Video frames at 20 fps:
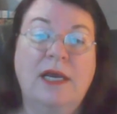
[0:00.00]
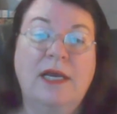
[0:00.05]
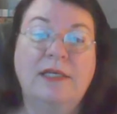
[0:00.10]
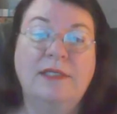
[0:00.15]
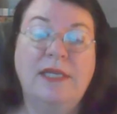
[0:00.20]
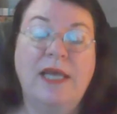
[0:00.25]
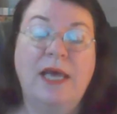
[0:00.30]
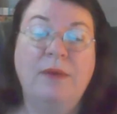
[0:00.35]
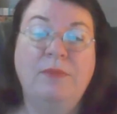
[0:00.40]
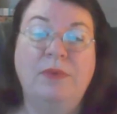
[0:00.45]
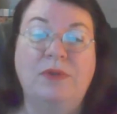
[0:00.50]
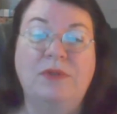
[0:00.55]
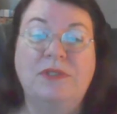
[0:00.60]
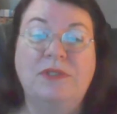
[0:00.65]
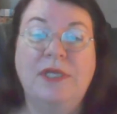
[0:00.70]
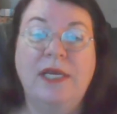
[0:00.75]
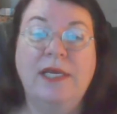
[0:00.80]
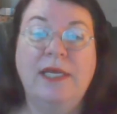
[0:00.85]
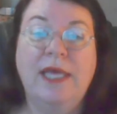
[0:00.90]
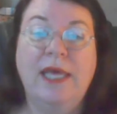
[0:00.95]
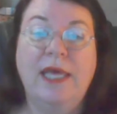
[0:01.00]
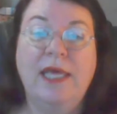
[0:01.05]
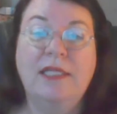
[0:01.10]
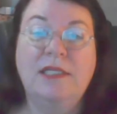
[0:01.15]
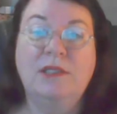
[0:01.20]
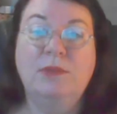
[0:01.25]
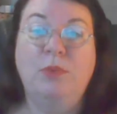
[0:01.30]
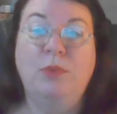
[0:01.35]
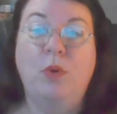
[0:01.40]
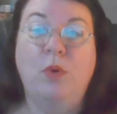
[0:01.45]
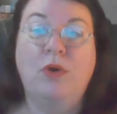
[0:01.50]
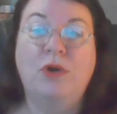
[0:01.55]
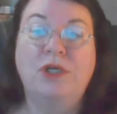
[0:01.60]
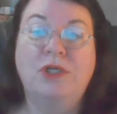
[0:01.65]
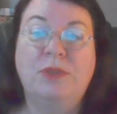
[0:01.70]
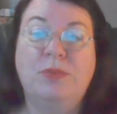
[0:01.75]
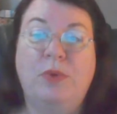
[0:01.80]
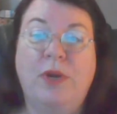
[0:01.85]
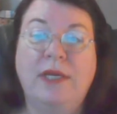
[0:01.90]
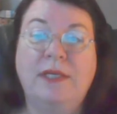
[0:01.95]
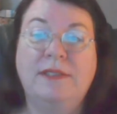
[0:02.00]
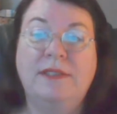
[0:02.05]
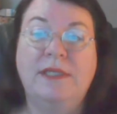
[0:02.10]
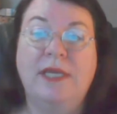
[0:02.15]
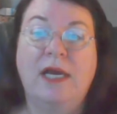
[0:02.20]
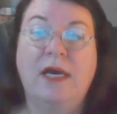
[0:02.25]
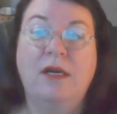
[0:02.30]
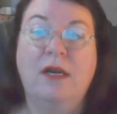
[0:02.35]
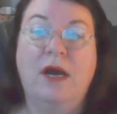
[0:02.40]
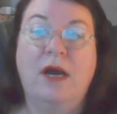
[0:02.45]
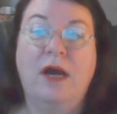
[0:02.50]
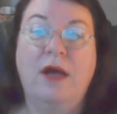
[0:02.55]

Example, say Ken's Porsche breaks down